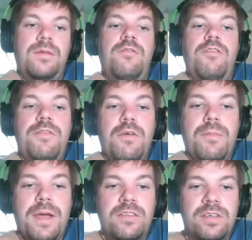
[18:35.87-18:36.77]
Freeform
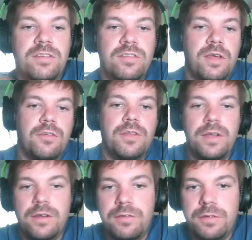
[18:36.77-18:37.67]
passing is another
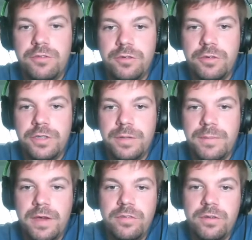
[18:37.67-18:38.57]
layer of control you can
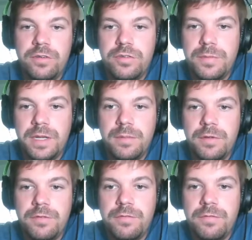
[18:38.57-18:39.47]
master as you become
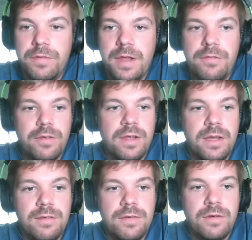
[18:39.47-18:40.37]
your favorite
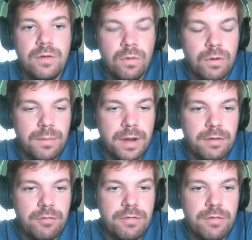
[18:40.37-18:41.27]
NFL quarterback.
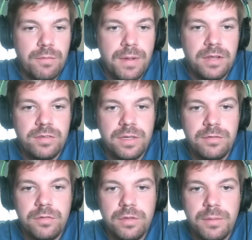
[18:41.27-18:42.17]
Freeform passing
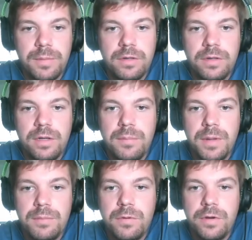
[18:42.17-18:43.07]
gives you the ability to
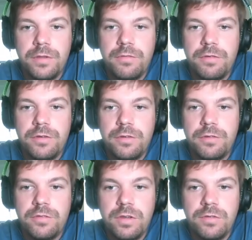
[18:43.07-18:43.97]
pinpoint your throw to a
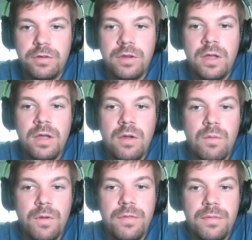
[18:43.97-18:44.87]
receiver
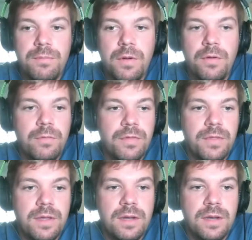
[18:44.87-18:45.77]
both
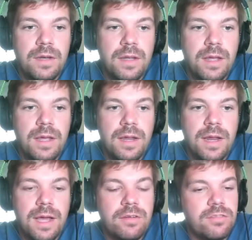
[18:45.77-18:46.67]
within and
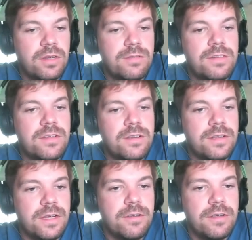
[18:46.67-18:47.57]
outside of a
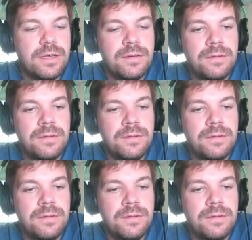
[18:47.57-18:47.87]
target area.